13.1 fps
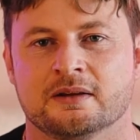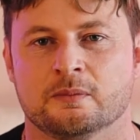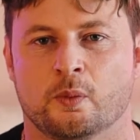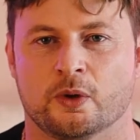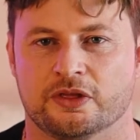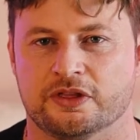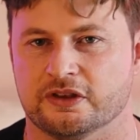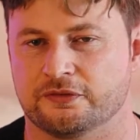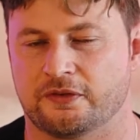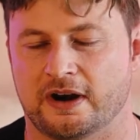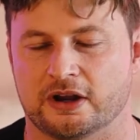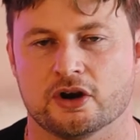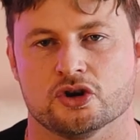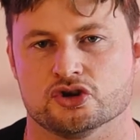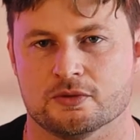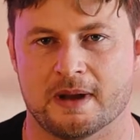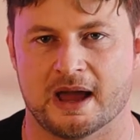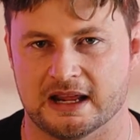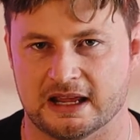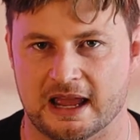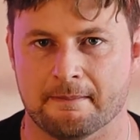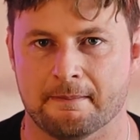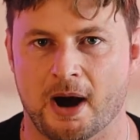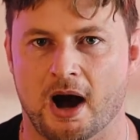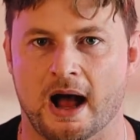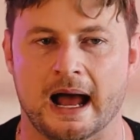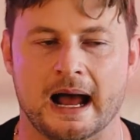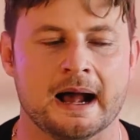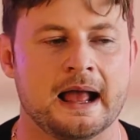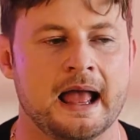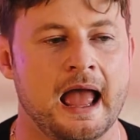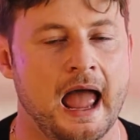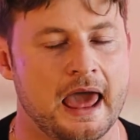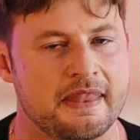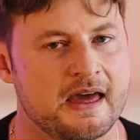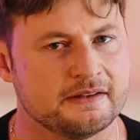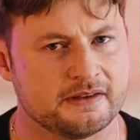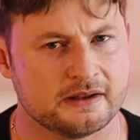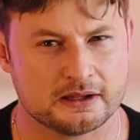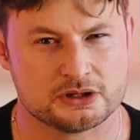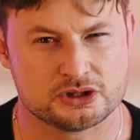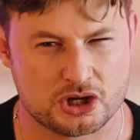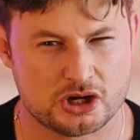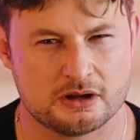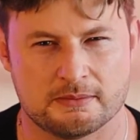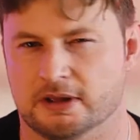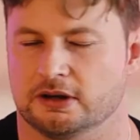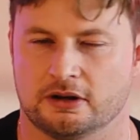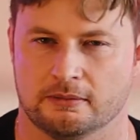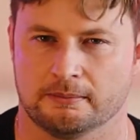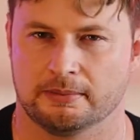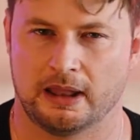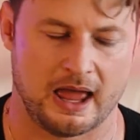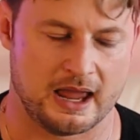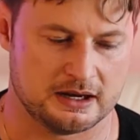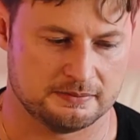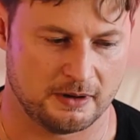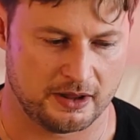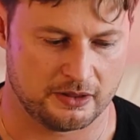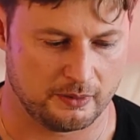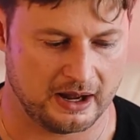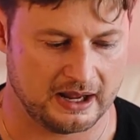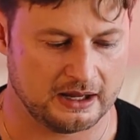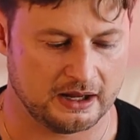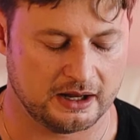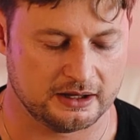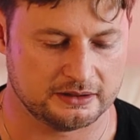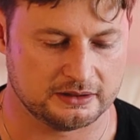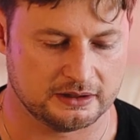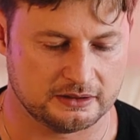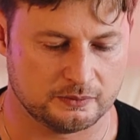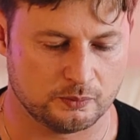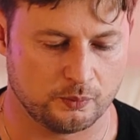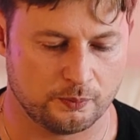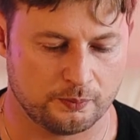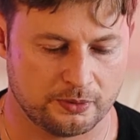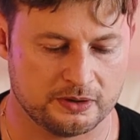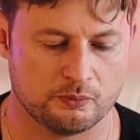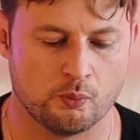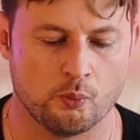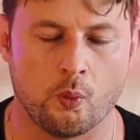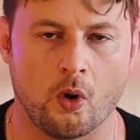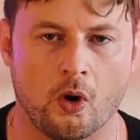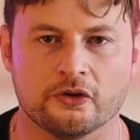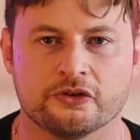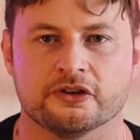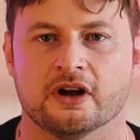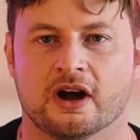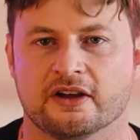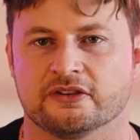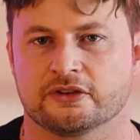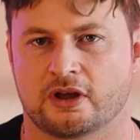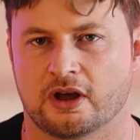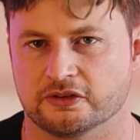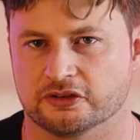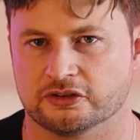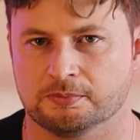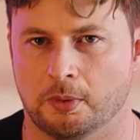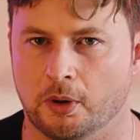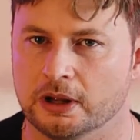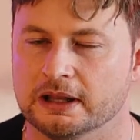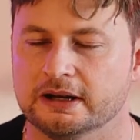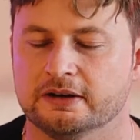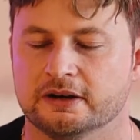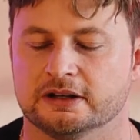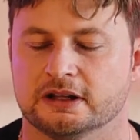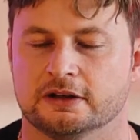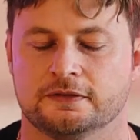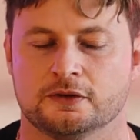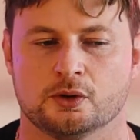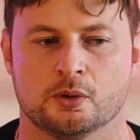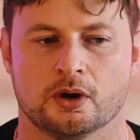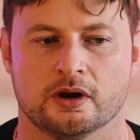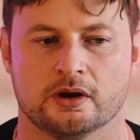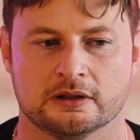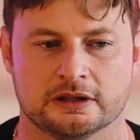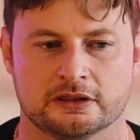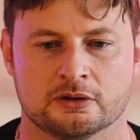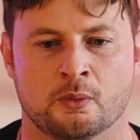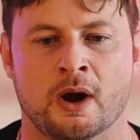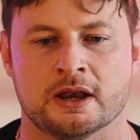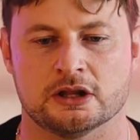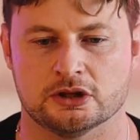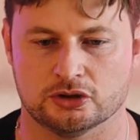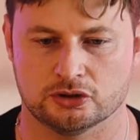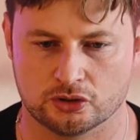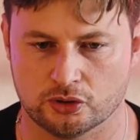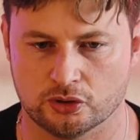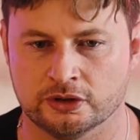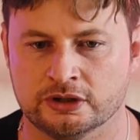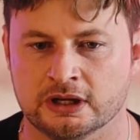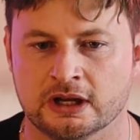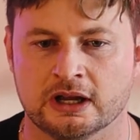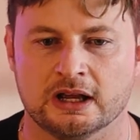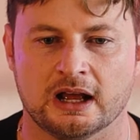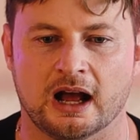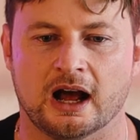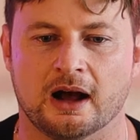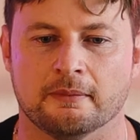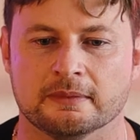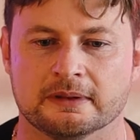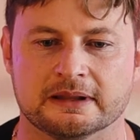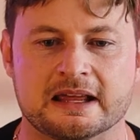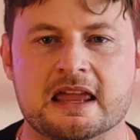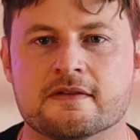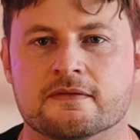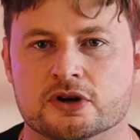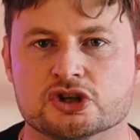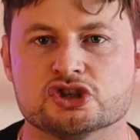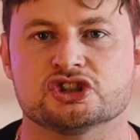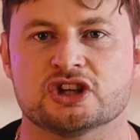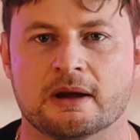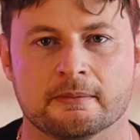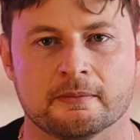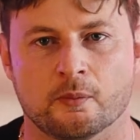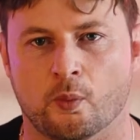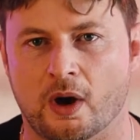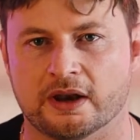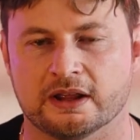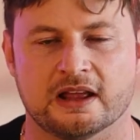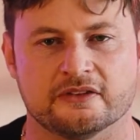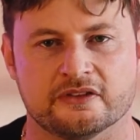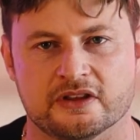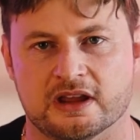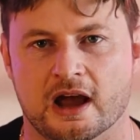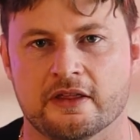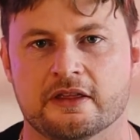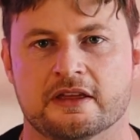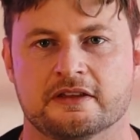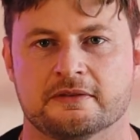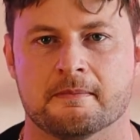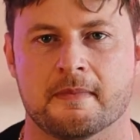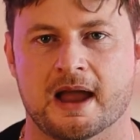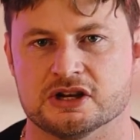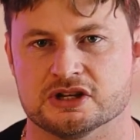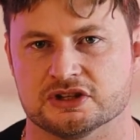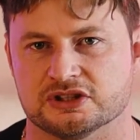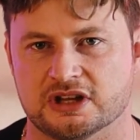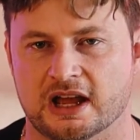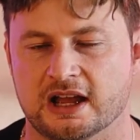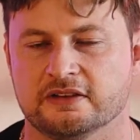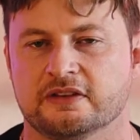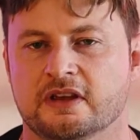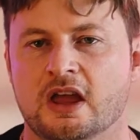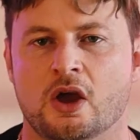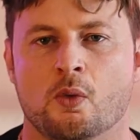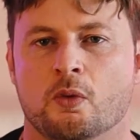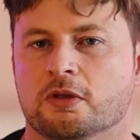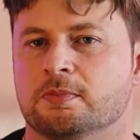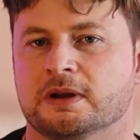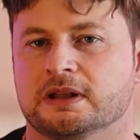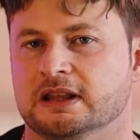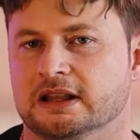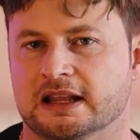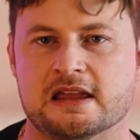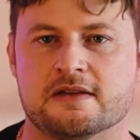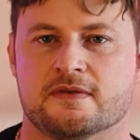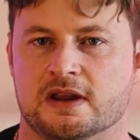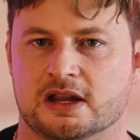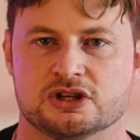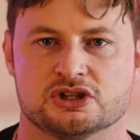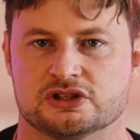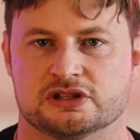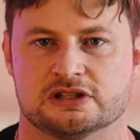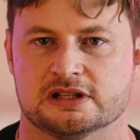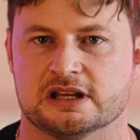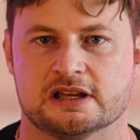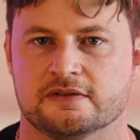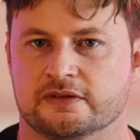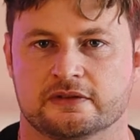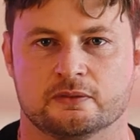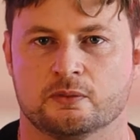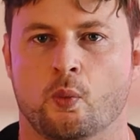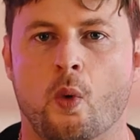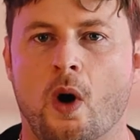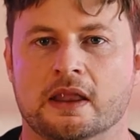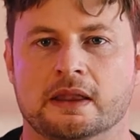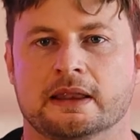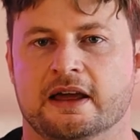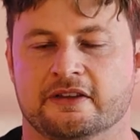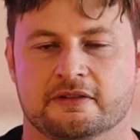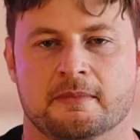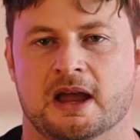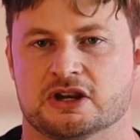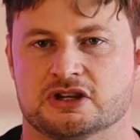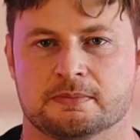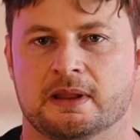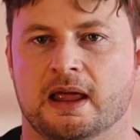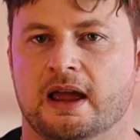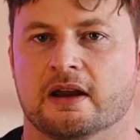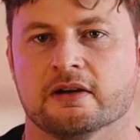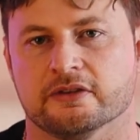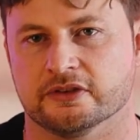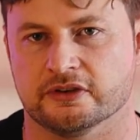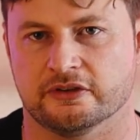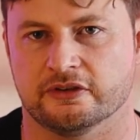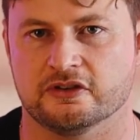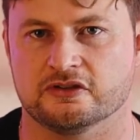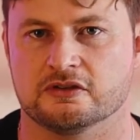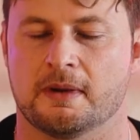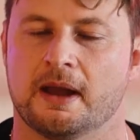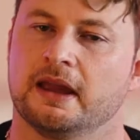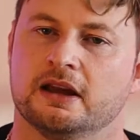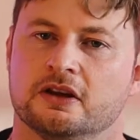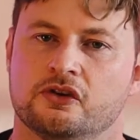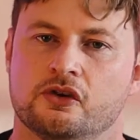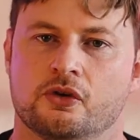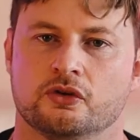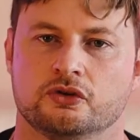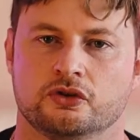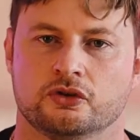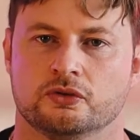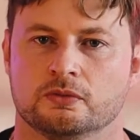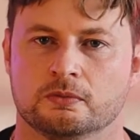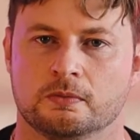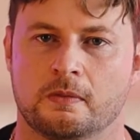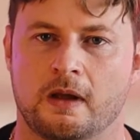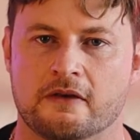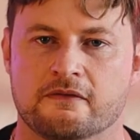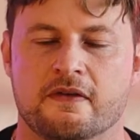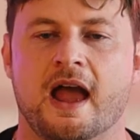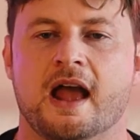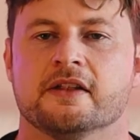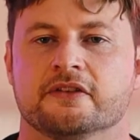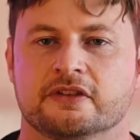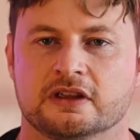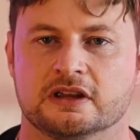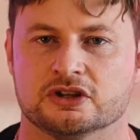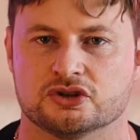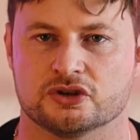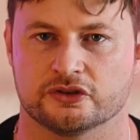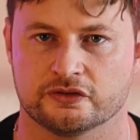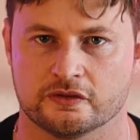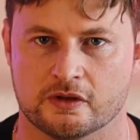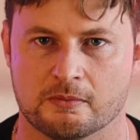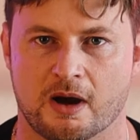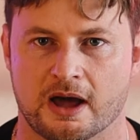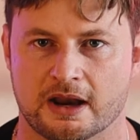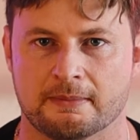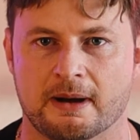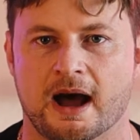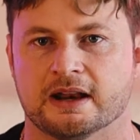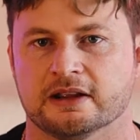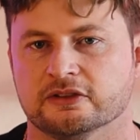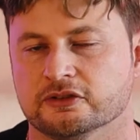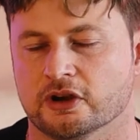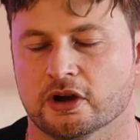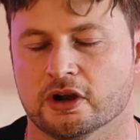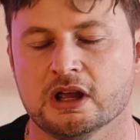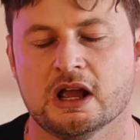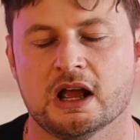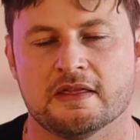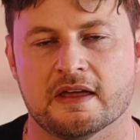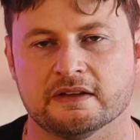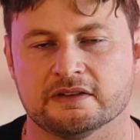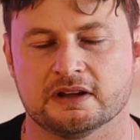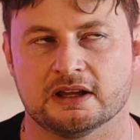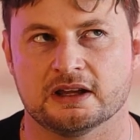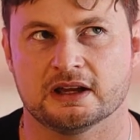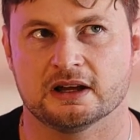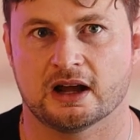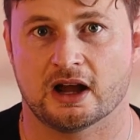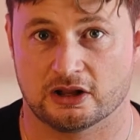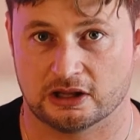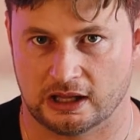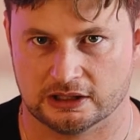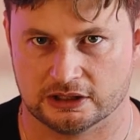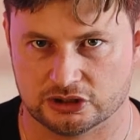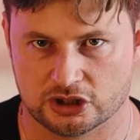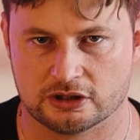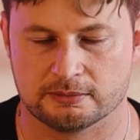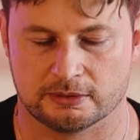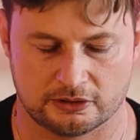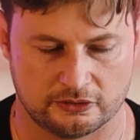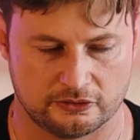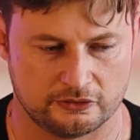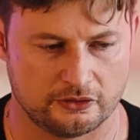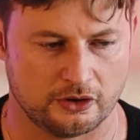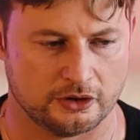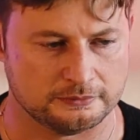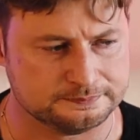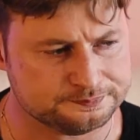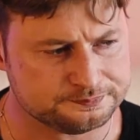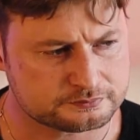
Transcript: with this Franco-Germanic empire. And that's a legitimate complaint, by the way. Britain was a nice kind of spoiler, and if you were Lithuania, you could leverage one against the other, these major states. With Britain leaving, it just leaves one less major player as a decision maker to advance the interests of the minor parties. So that's a legitimate concern.